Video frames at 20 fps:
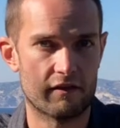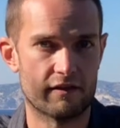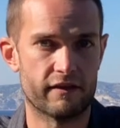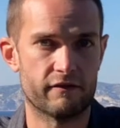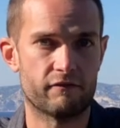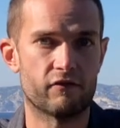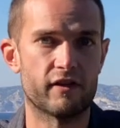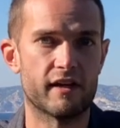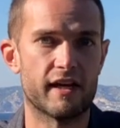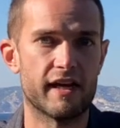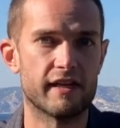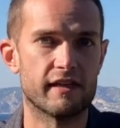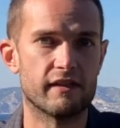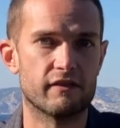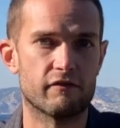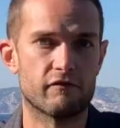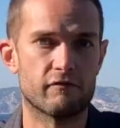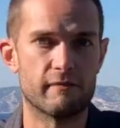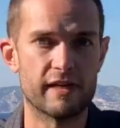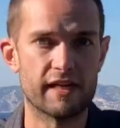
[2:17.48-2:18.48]
different layers
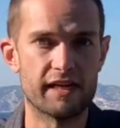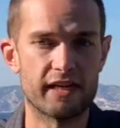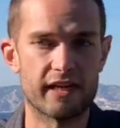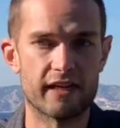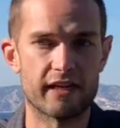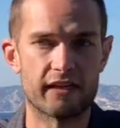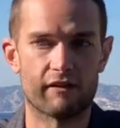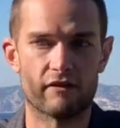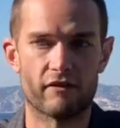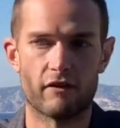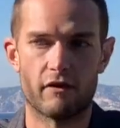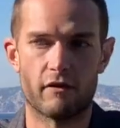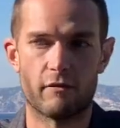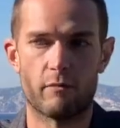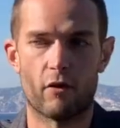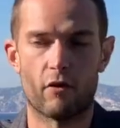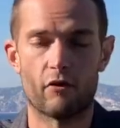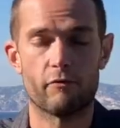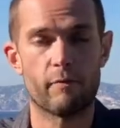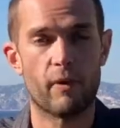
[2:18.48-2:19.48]
of meaning that are
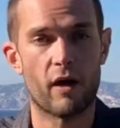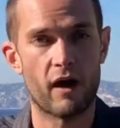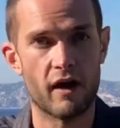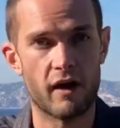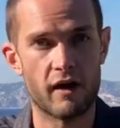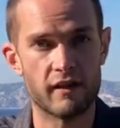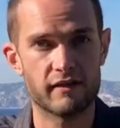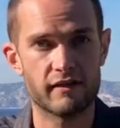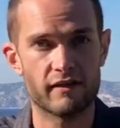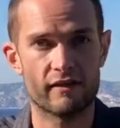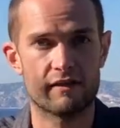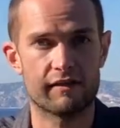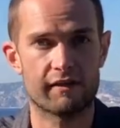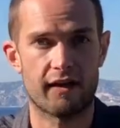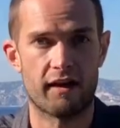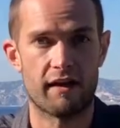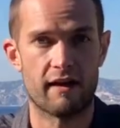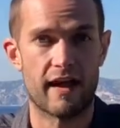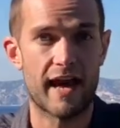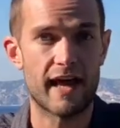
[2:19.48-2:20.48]
both past
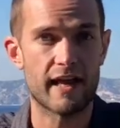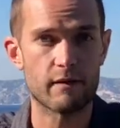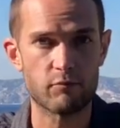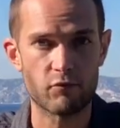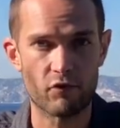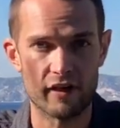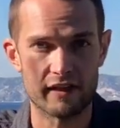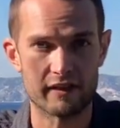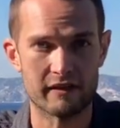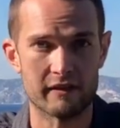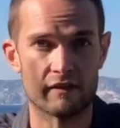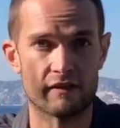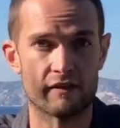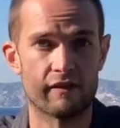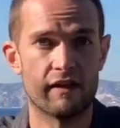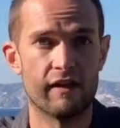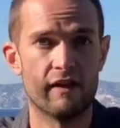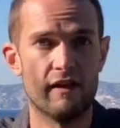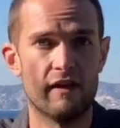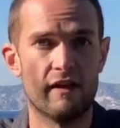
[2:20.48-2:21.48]
and present,
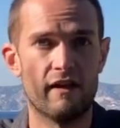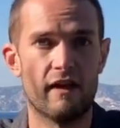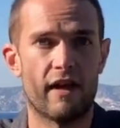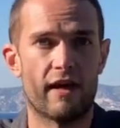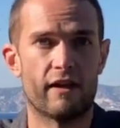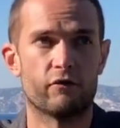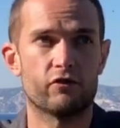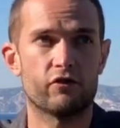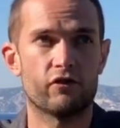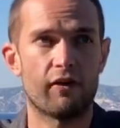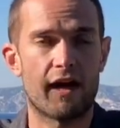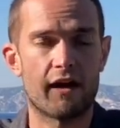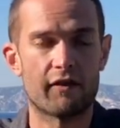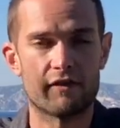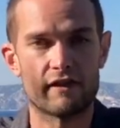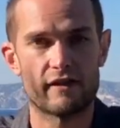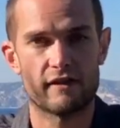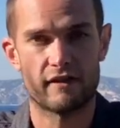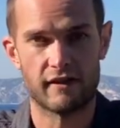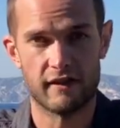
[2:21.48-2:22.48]
and also how
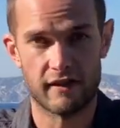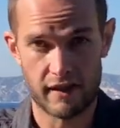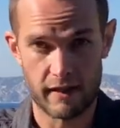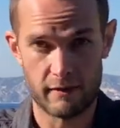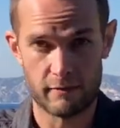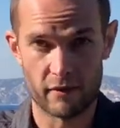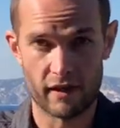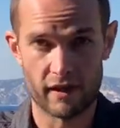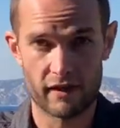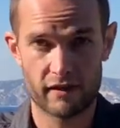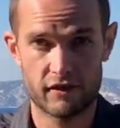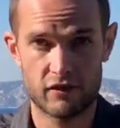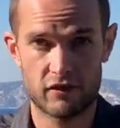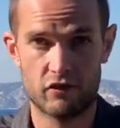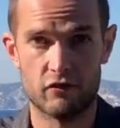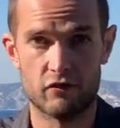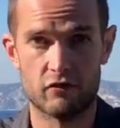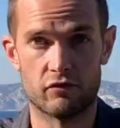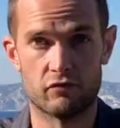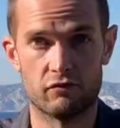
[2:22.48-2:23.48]
this can enable us
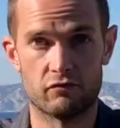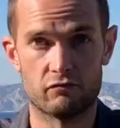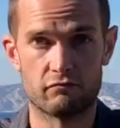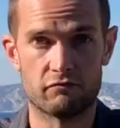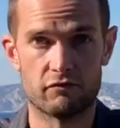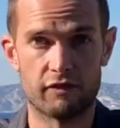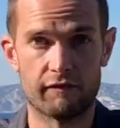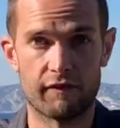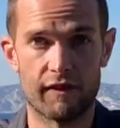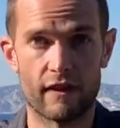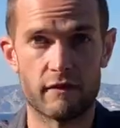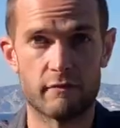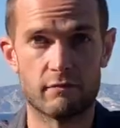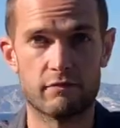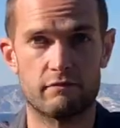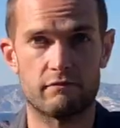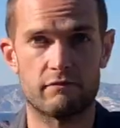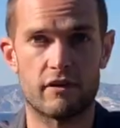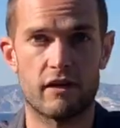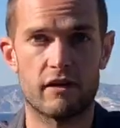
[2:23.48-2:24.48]
to develop
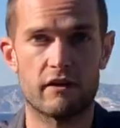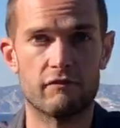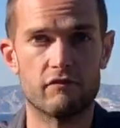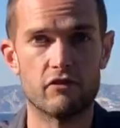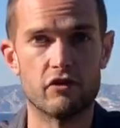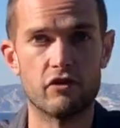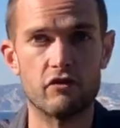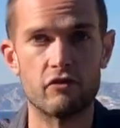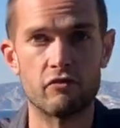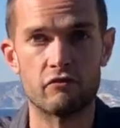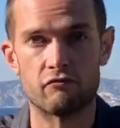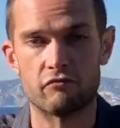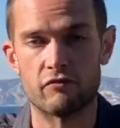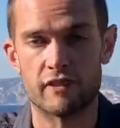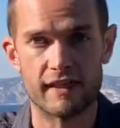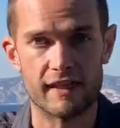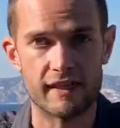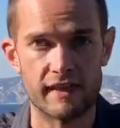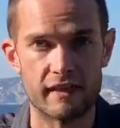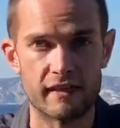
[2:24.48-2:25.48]
kind of new
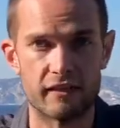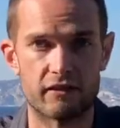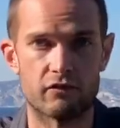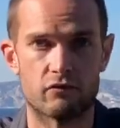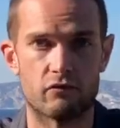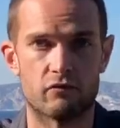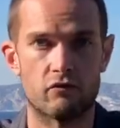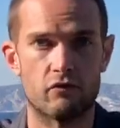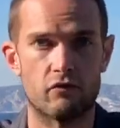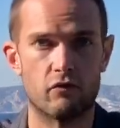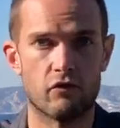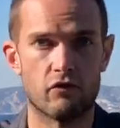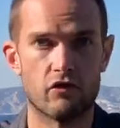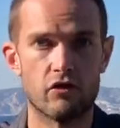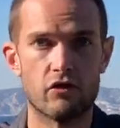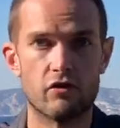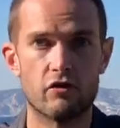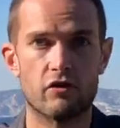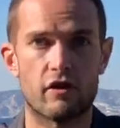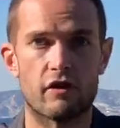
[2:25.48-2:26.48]
resilience or
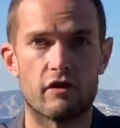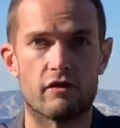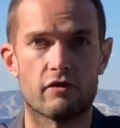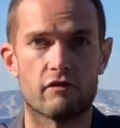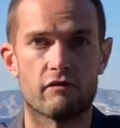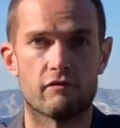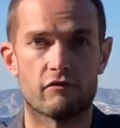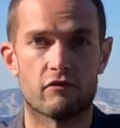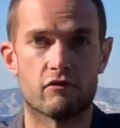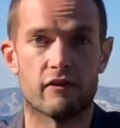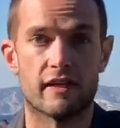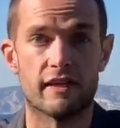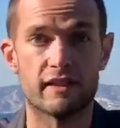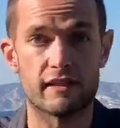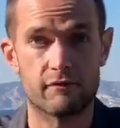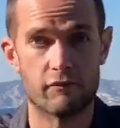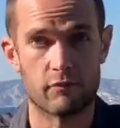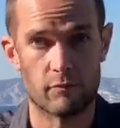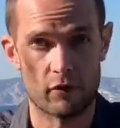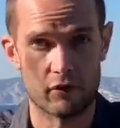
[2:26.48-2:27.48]
new kind of
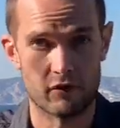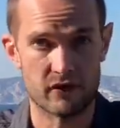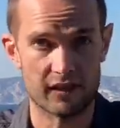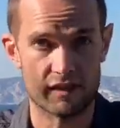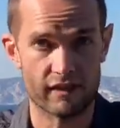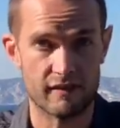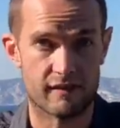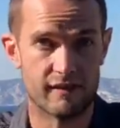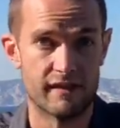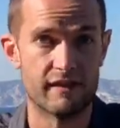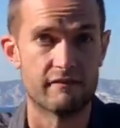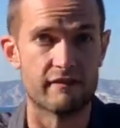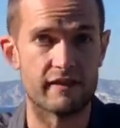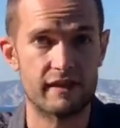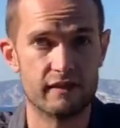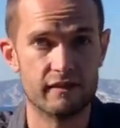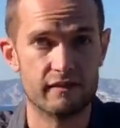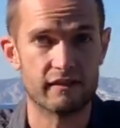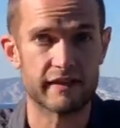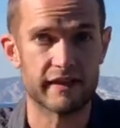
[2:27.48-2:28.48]
creative approaches to
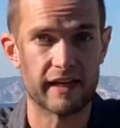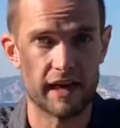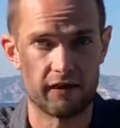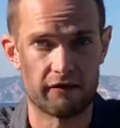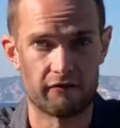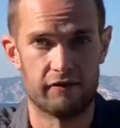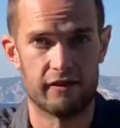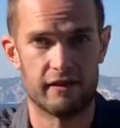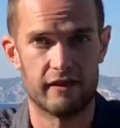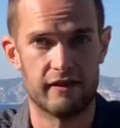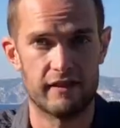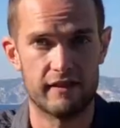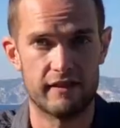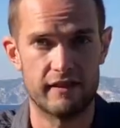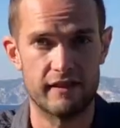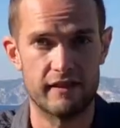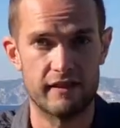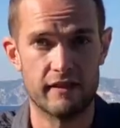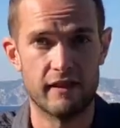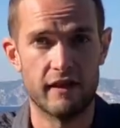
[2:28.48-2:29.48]
living together in the
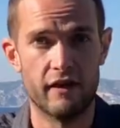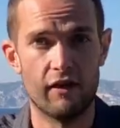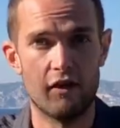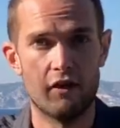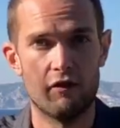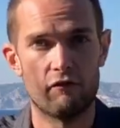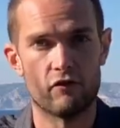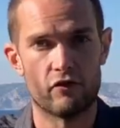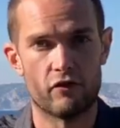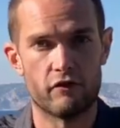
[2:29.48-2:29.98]
city for the